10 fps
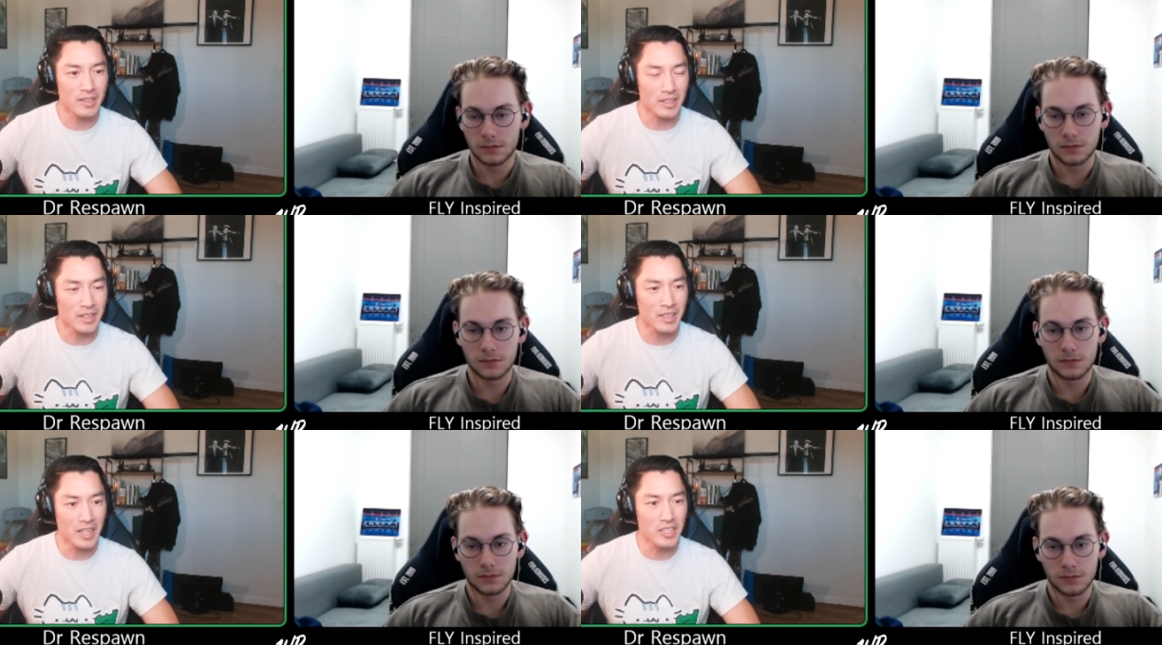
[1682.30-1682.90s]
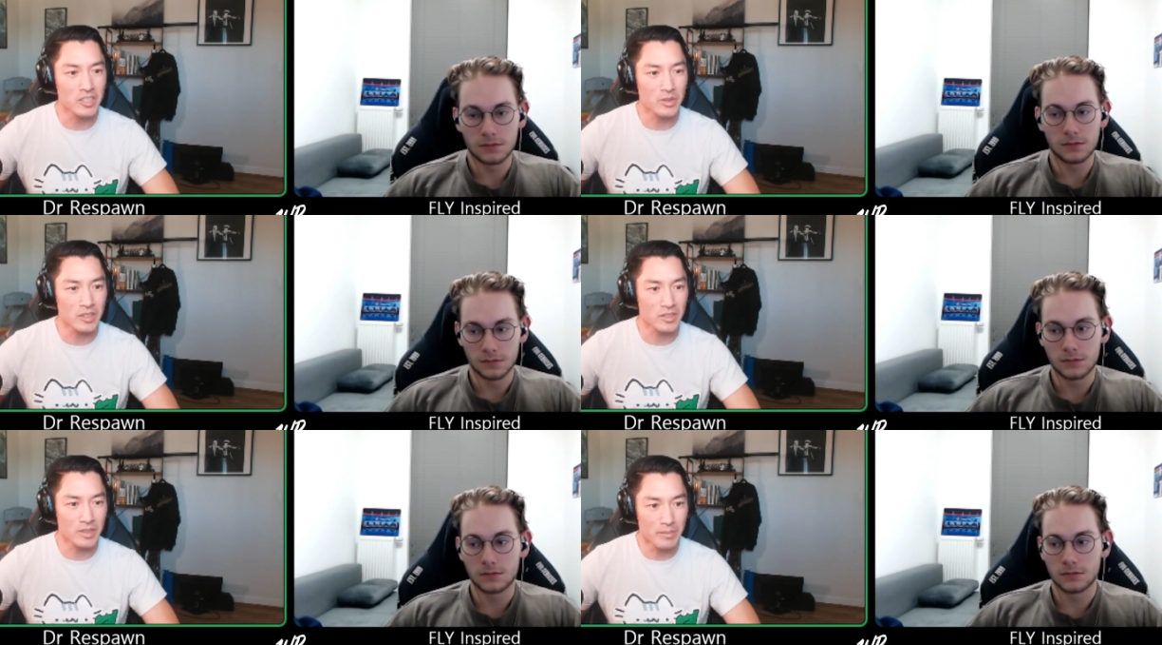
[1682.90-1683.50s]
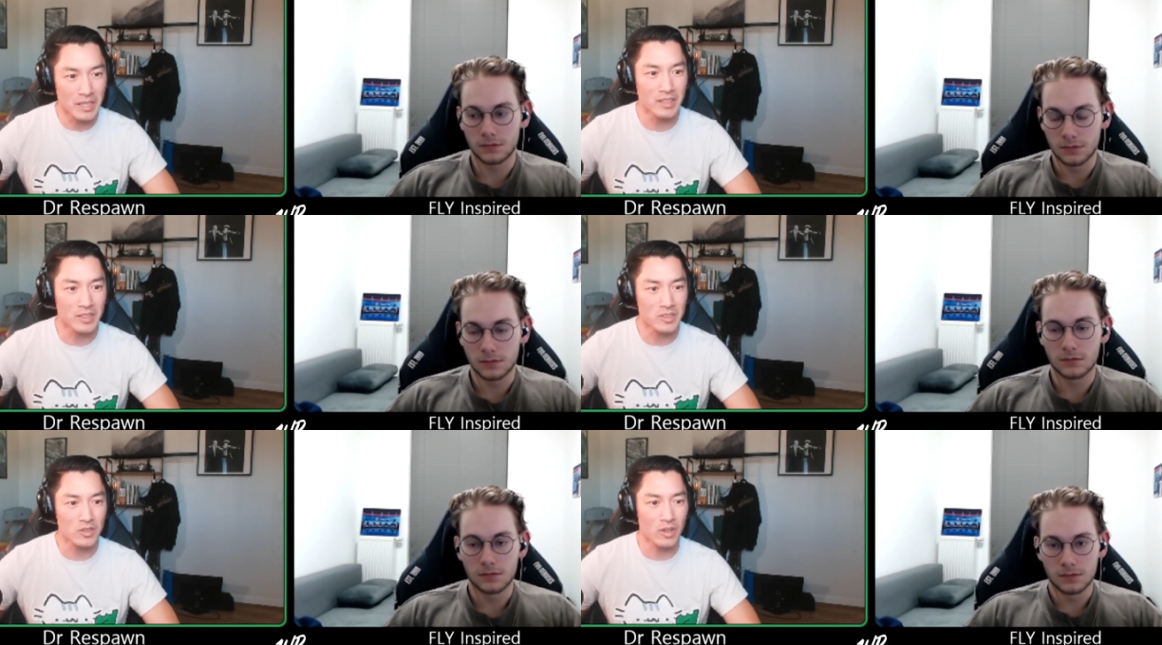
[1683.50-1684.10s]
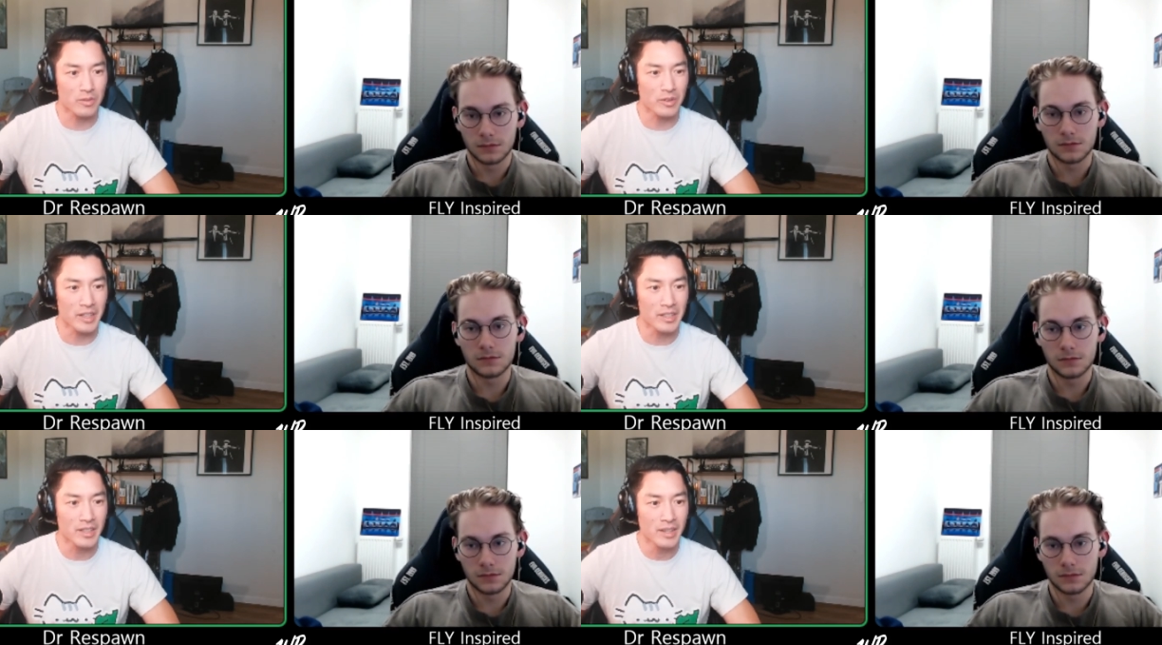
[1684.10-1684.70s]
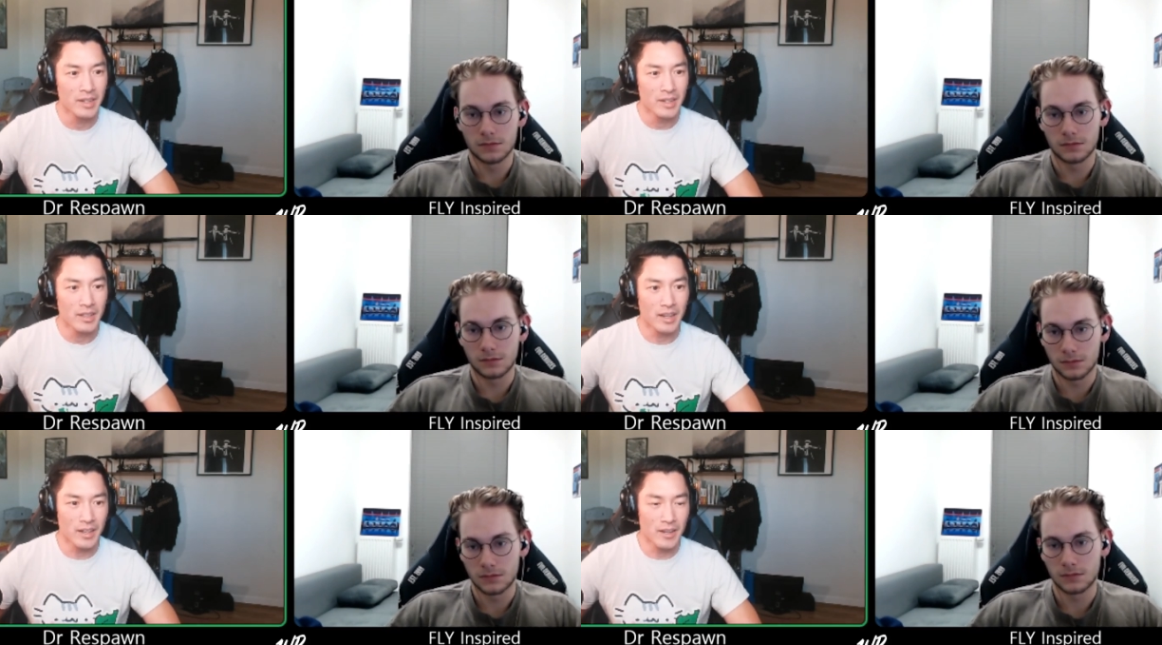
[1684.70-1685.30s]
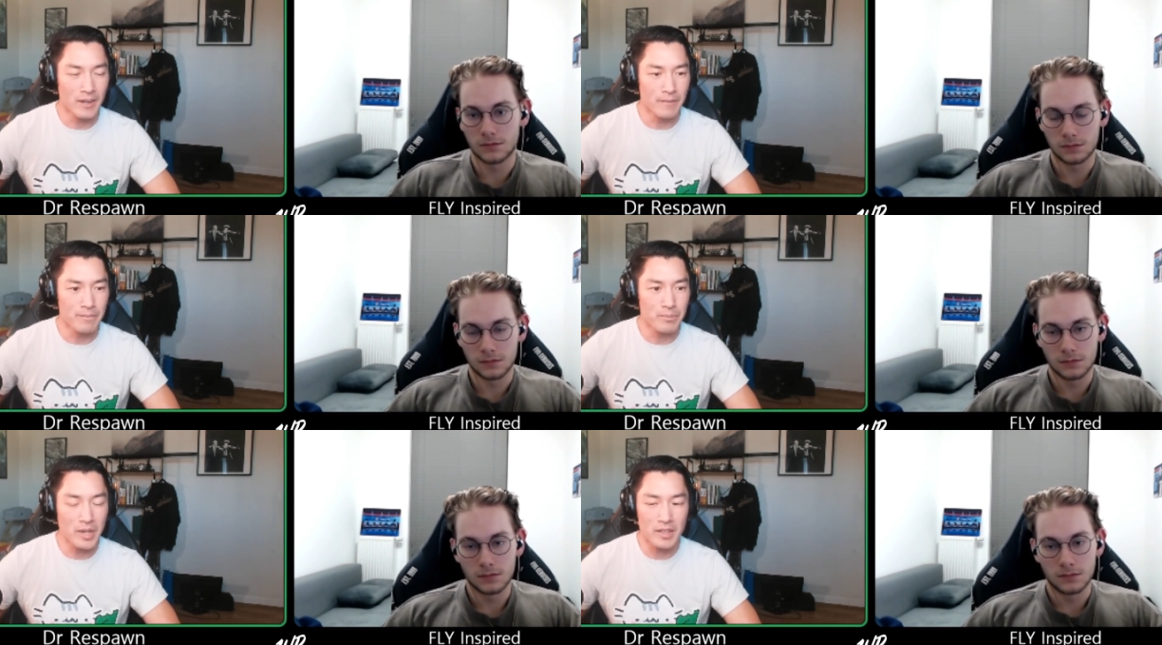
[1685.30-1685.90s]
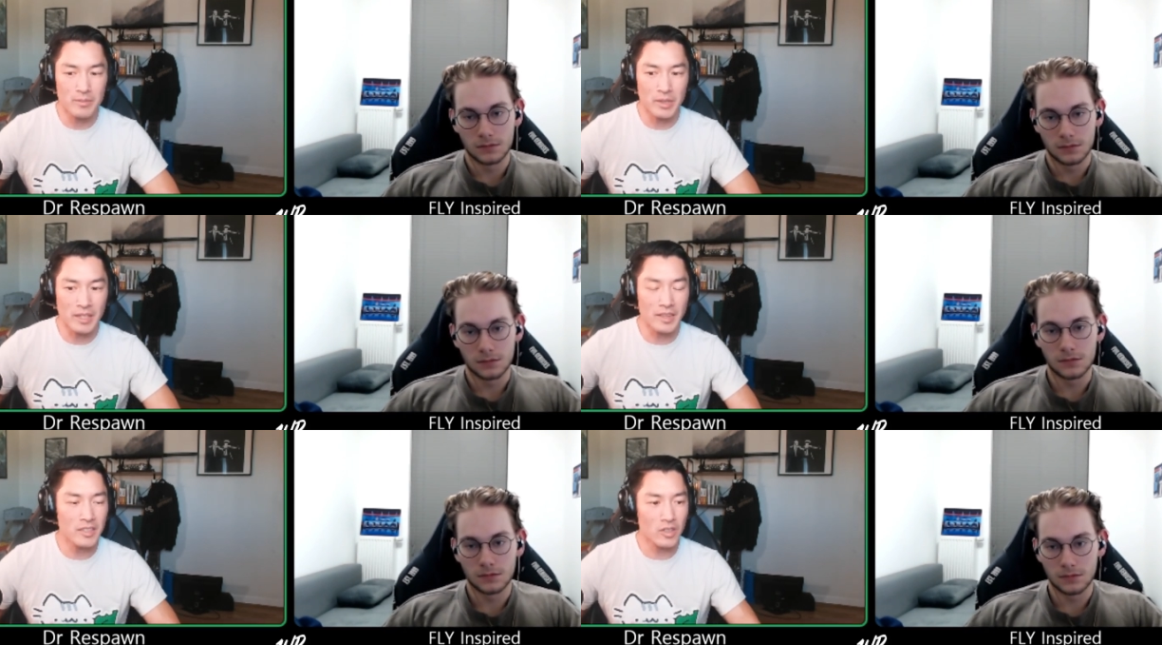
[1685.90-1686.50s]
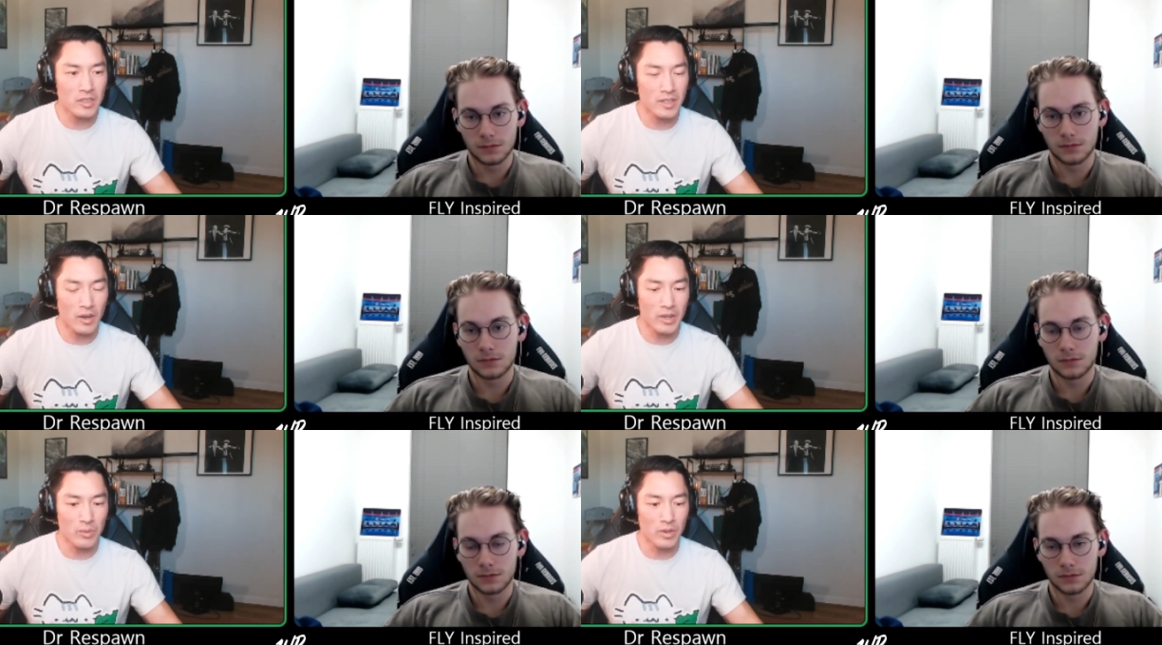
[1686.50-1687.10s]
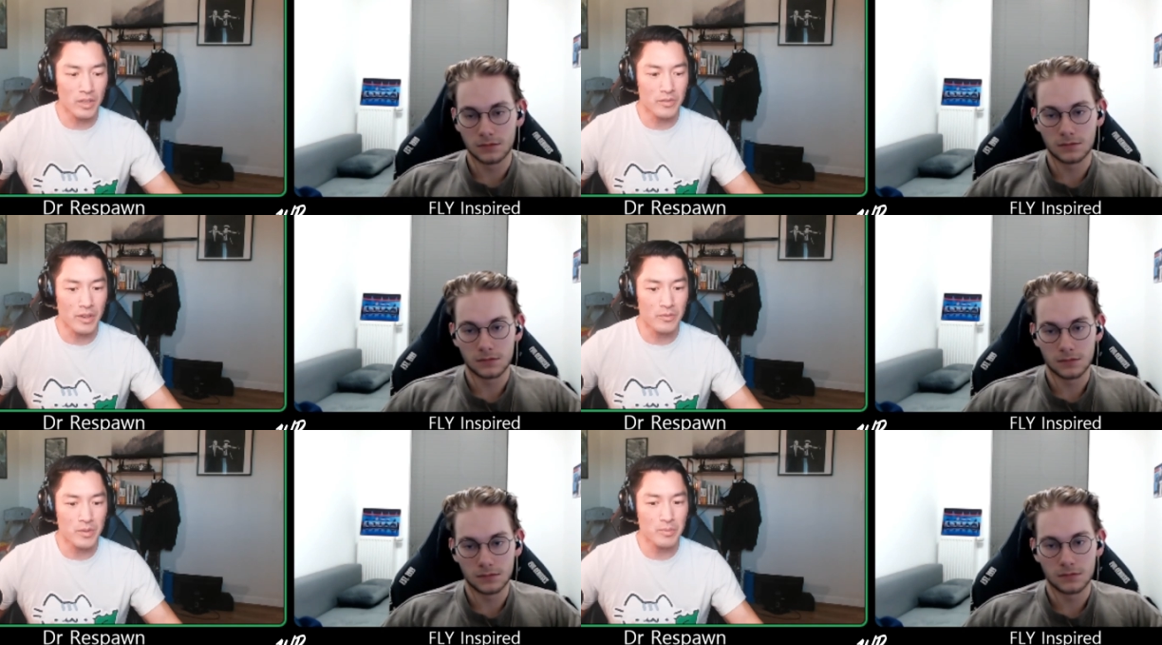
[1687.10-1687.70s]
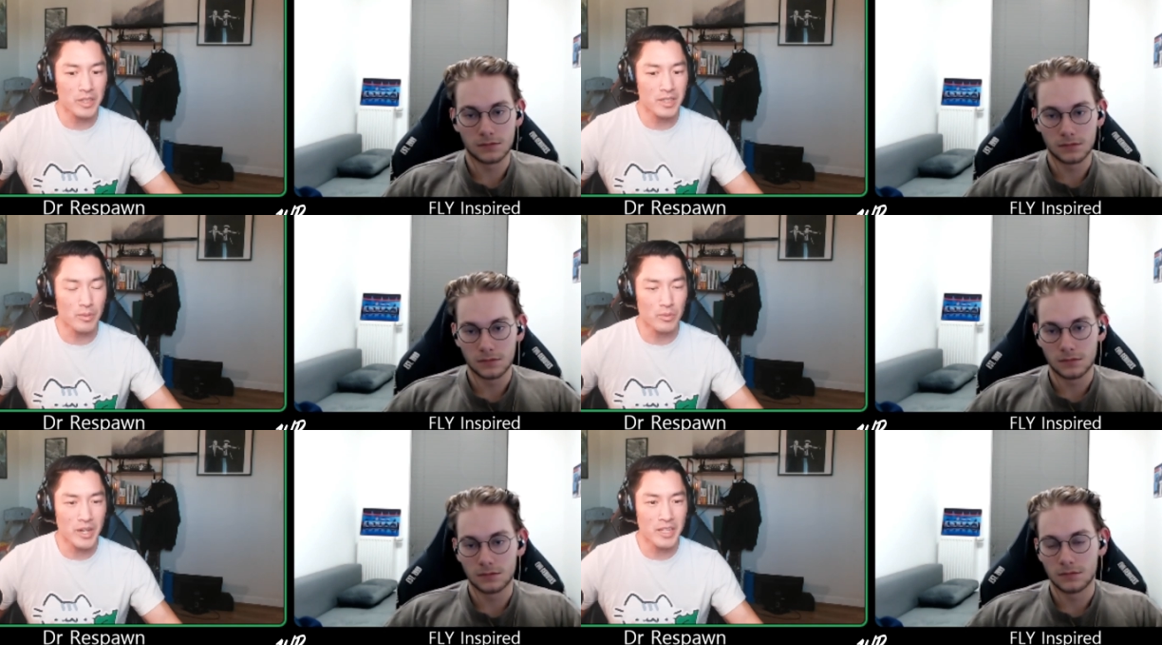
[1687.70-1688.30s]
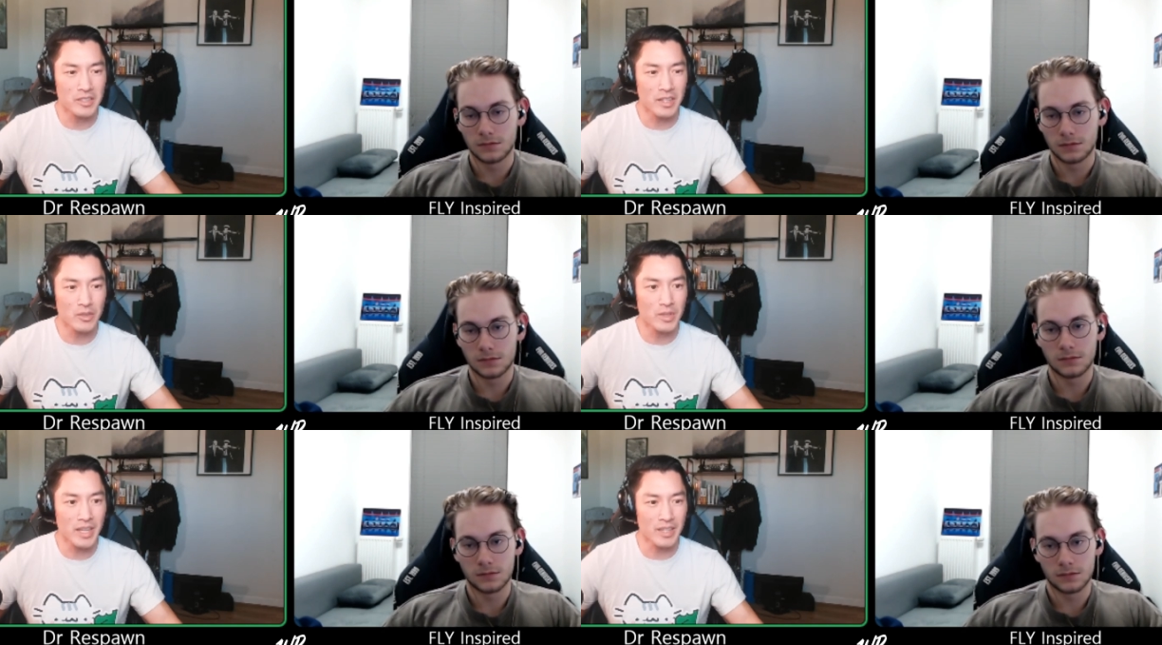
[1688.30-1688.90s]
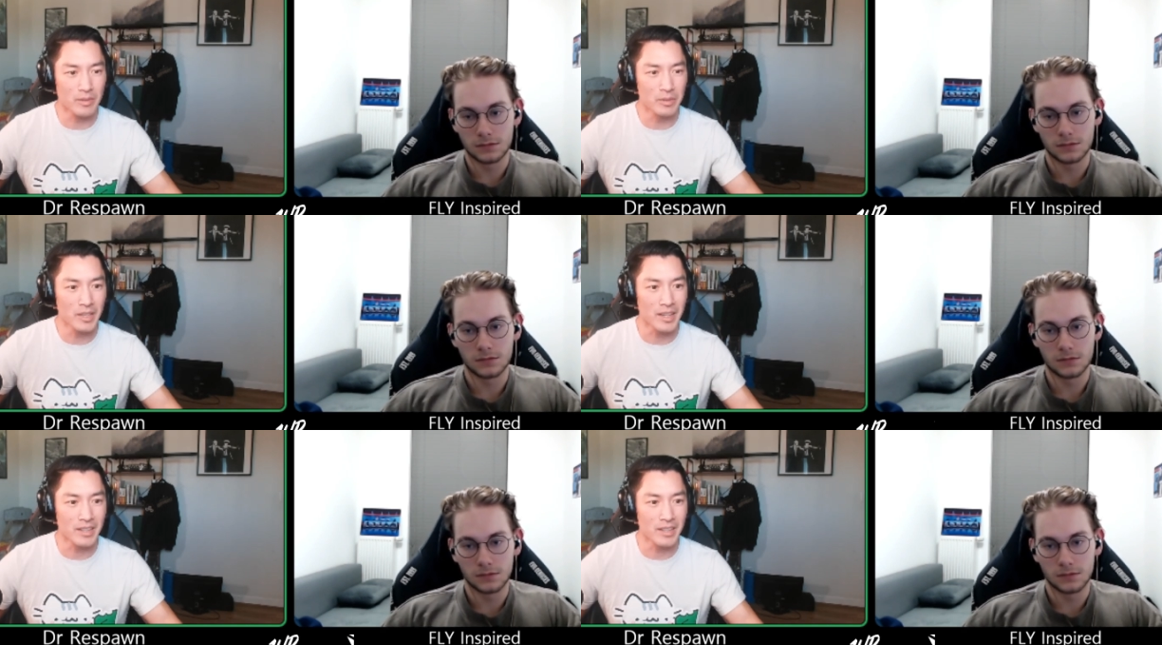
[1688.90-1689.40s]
Speaker 1: They engage. You can just immediately start a fight. Um, but but then they started saying, okay, well, if if we play double range, then you can't even play.